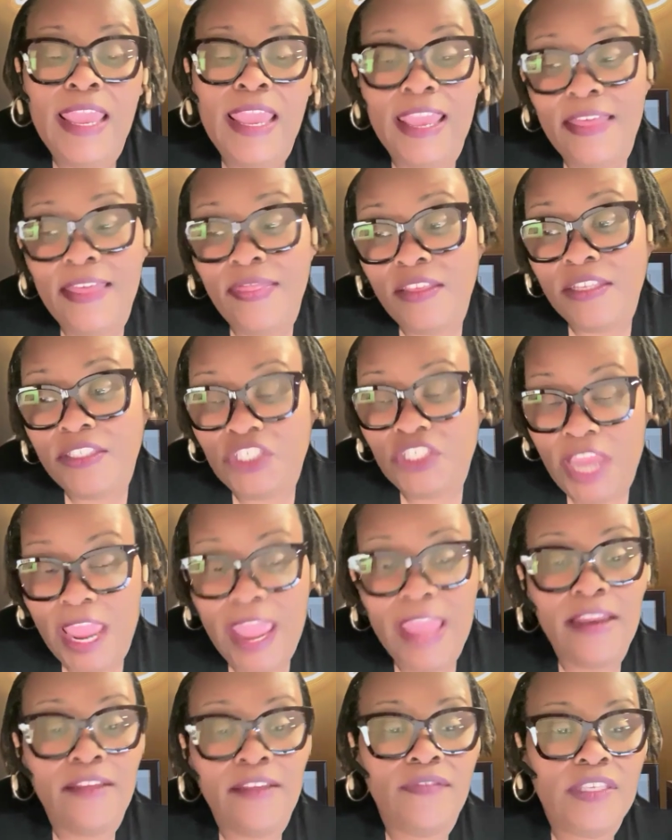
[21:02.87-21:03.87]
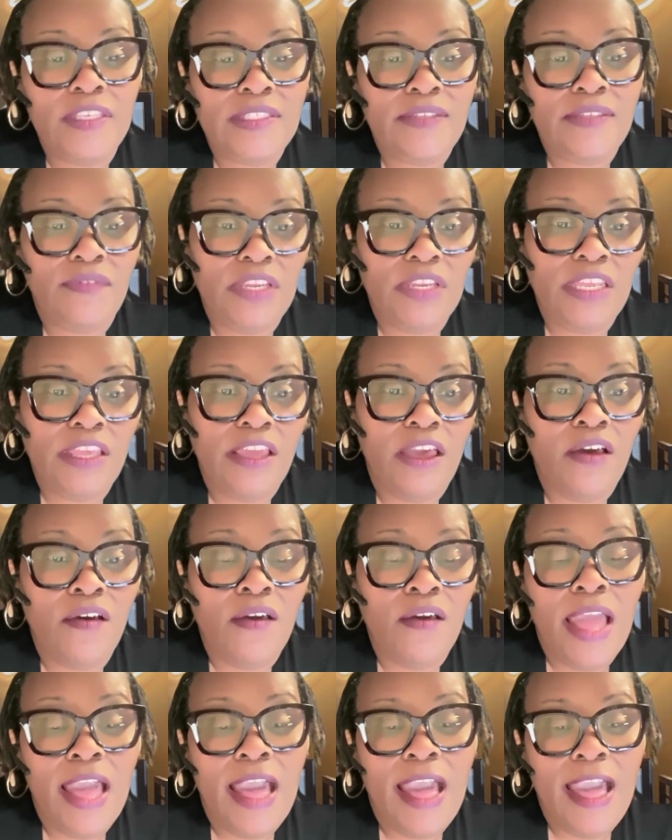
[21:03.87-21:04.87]
In the chat of this video,
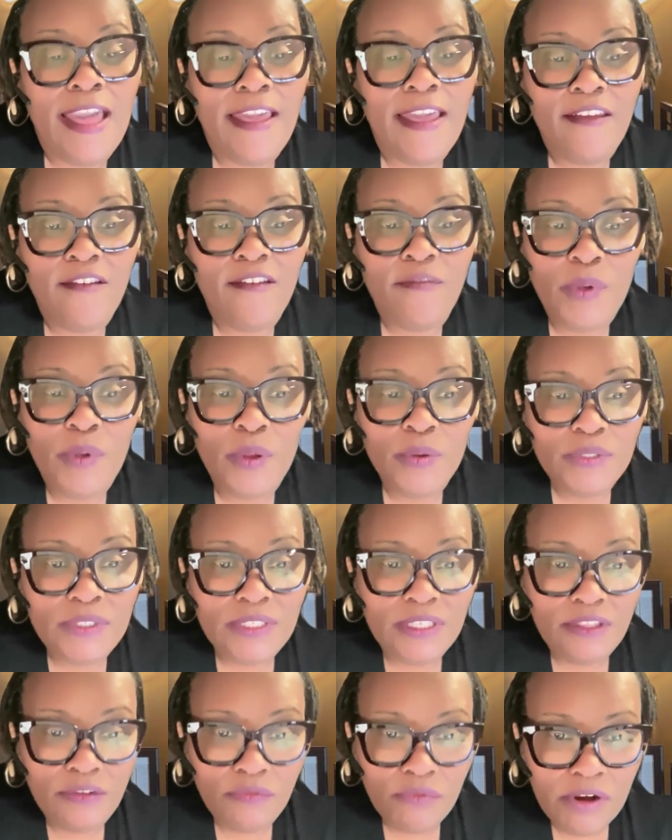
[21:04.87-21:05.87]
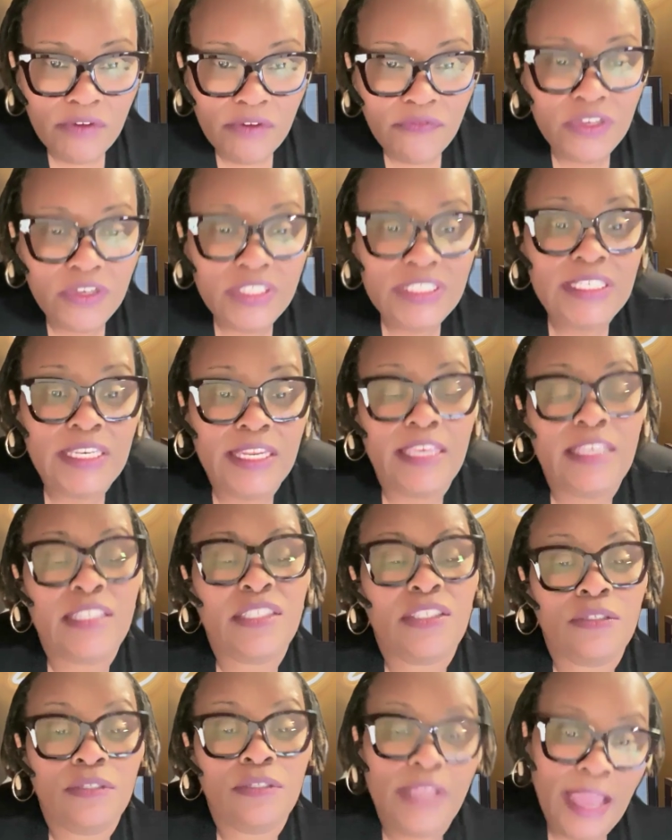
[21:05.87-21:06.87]
I have posted the reference
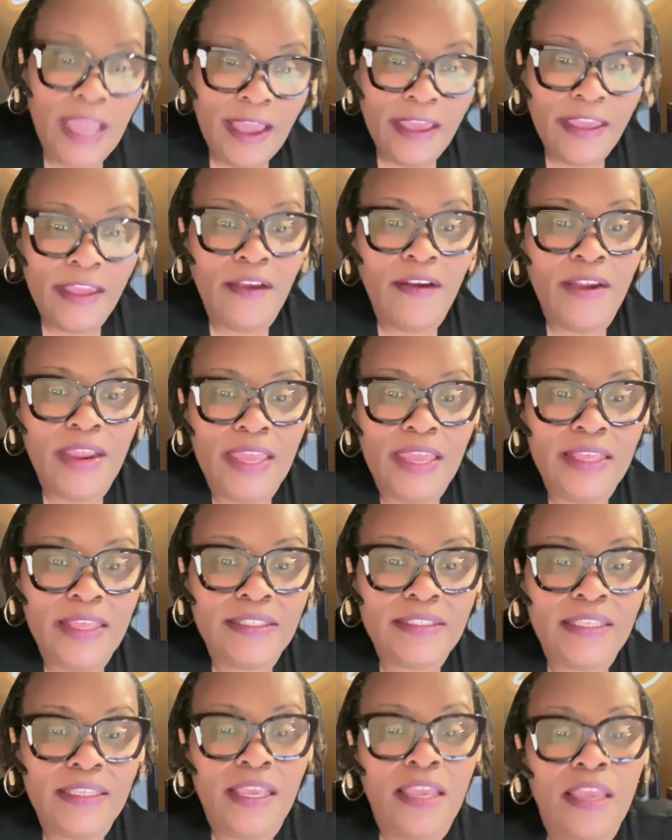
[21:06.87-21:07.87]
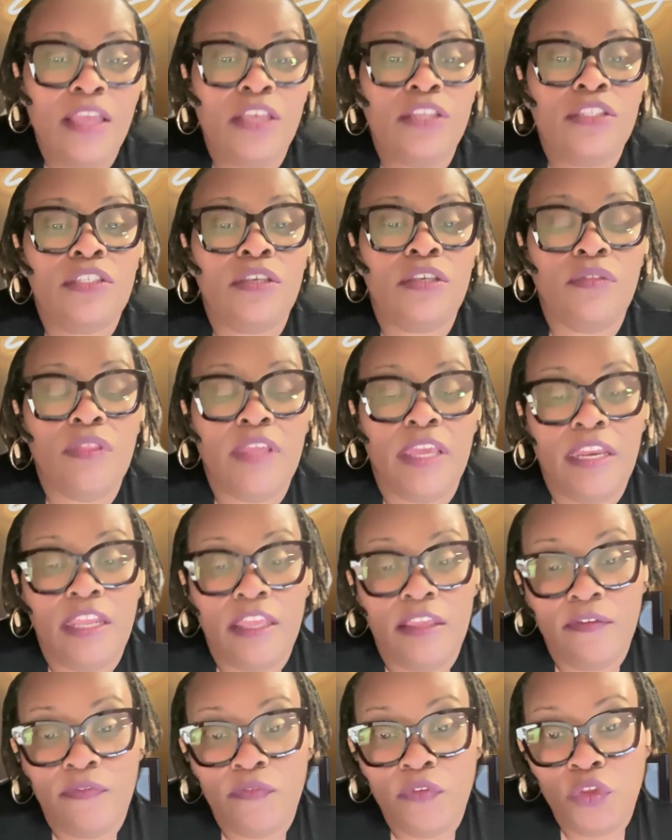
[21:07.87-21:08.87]
links to the IRS so that
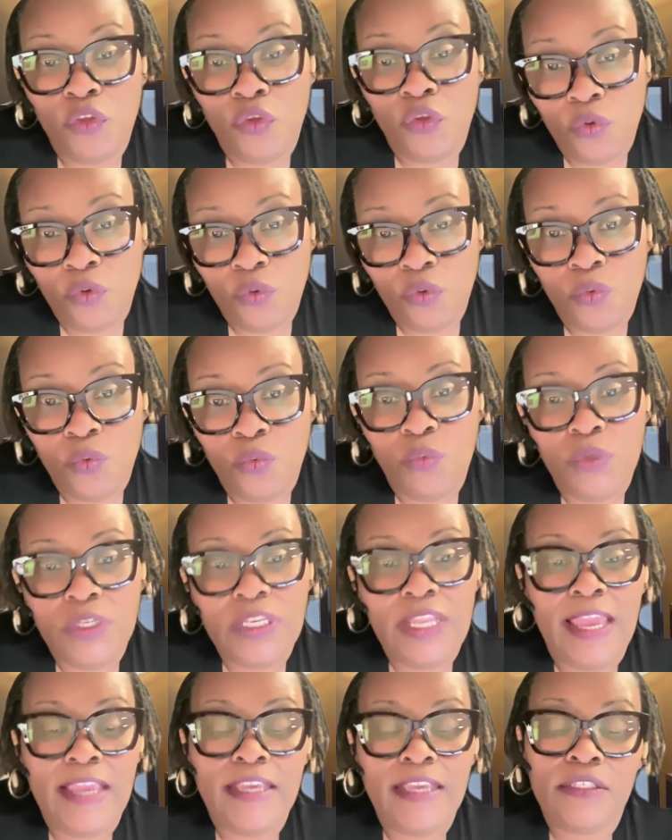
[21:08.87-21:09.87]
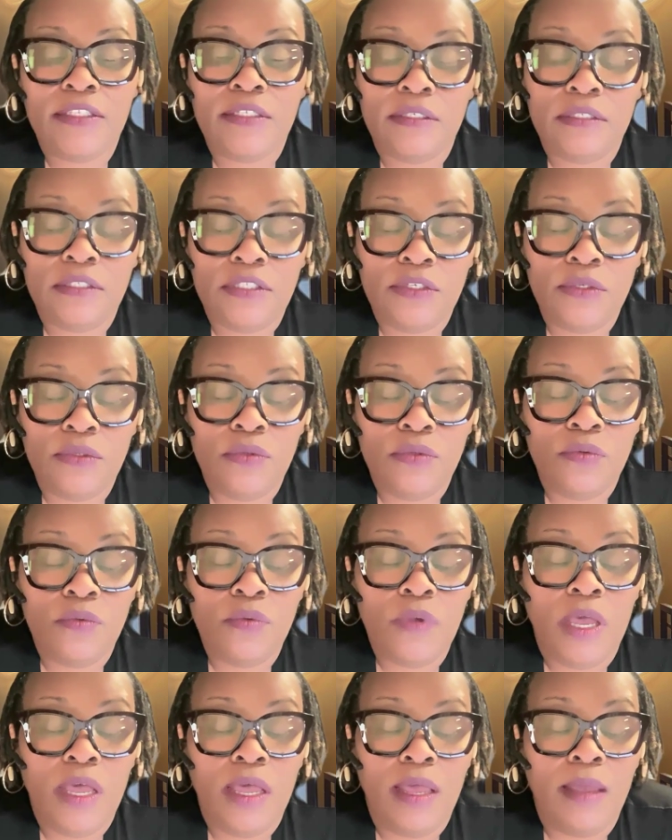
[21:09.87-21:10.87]
if you would like to